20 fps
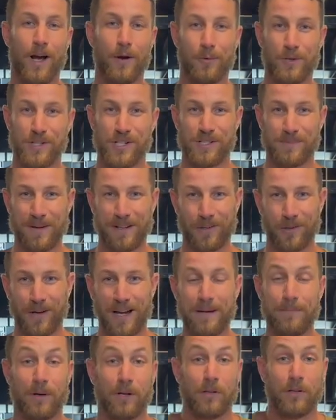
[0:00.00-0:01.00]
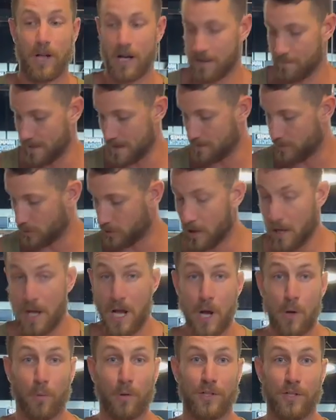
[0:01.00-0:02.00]
which has been great, but a lot of people
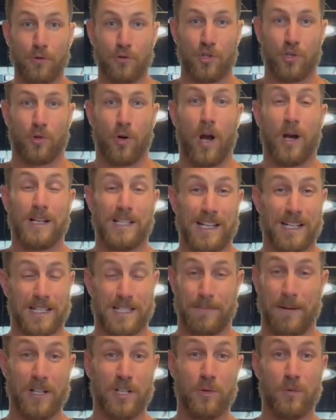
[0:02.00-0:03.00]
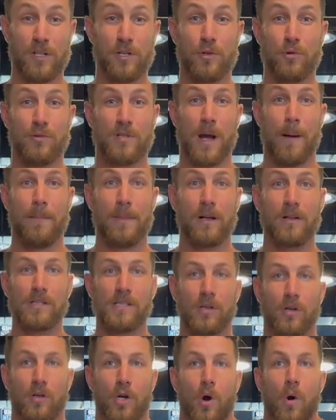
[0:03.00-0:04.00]
will do shrugs, and especially when you do dumbbells,
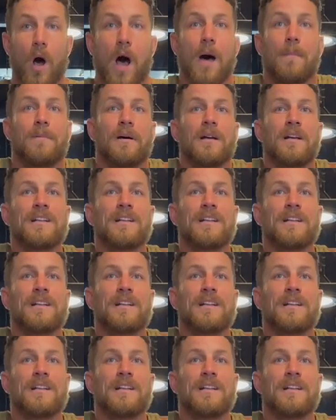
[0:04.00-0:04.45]
they'll go up